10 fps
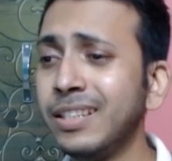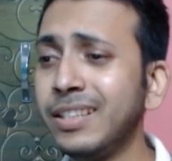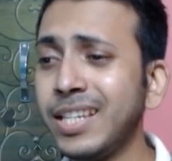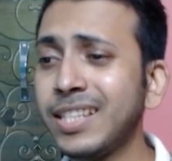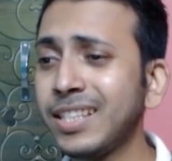
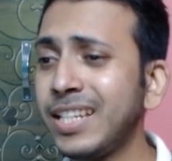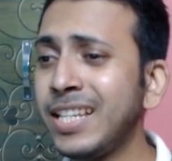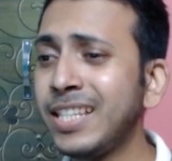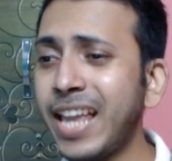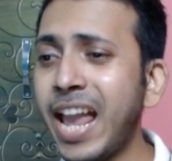This
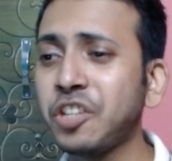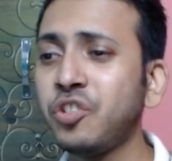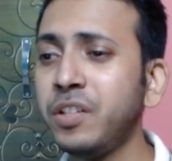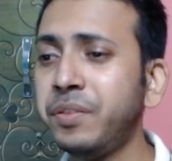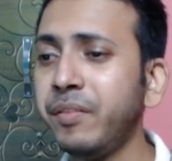is
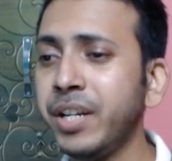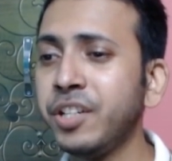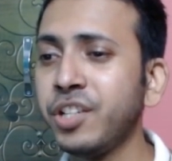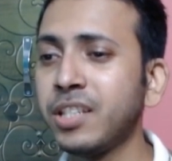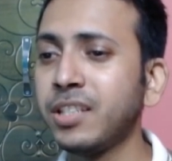actually very
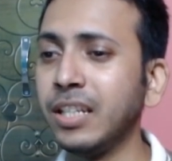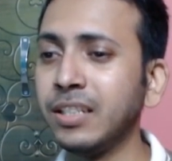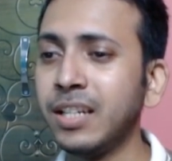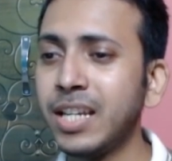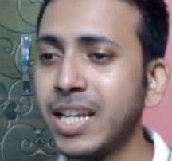
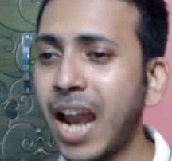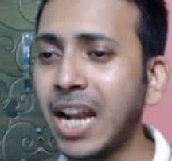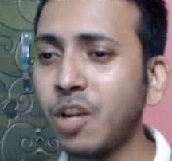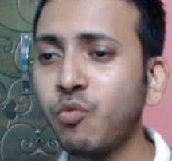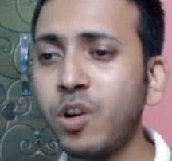interesting
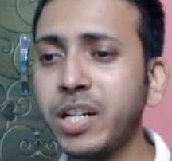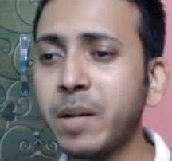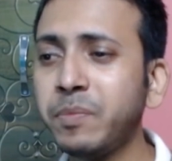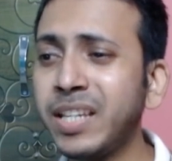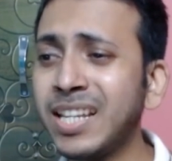and I wonder
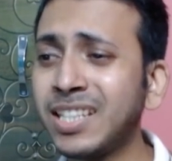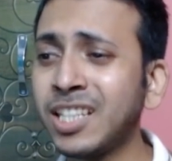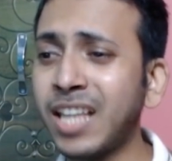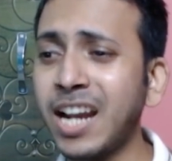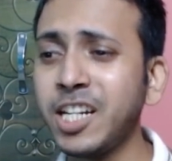if there's a
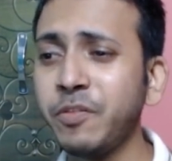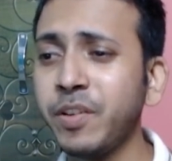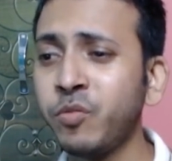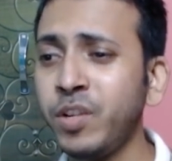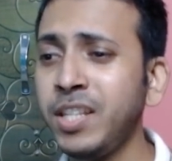
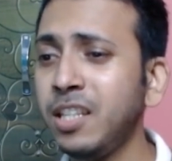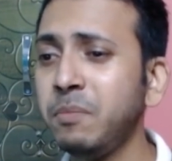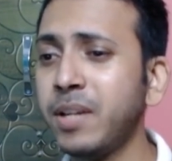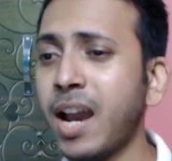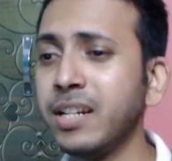scientific
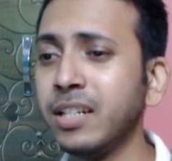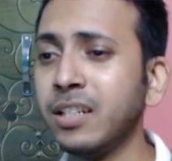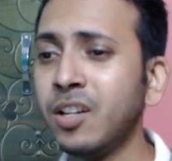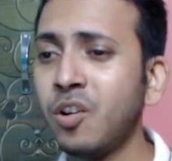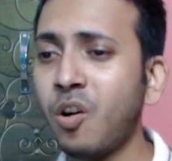reason behind it
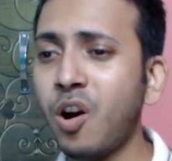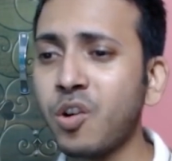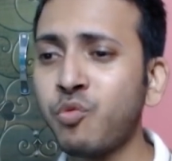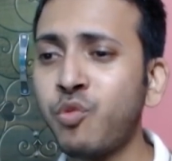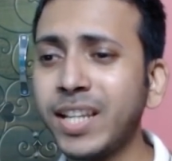
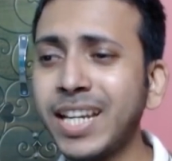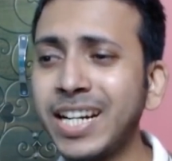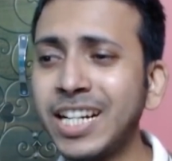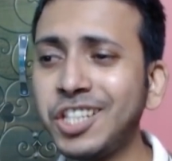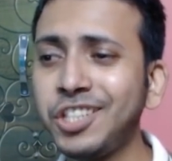or whether
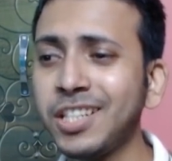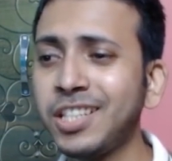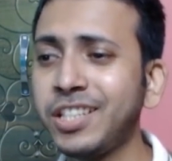it's just